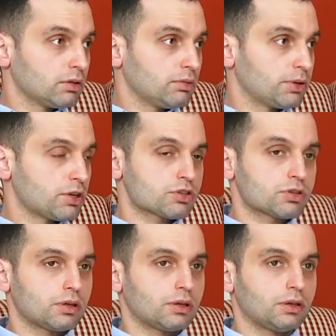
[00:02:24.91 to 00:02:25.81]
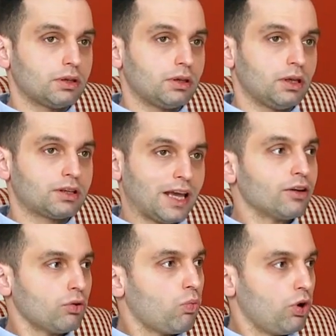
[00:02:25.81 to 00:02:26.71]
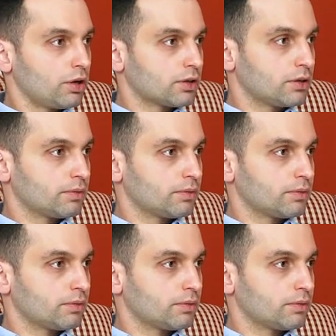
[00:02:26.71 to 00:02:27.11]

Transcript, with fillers: because it cannot work.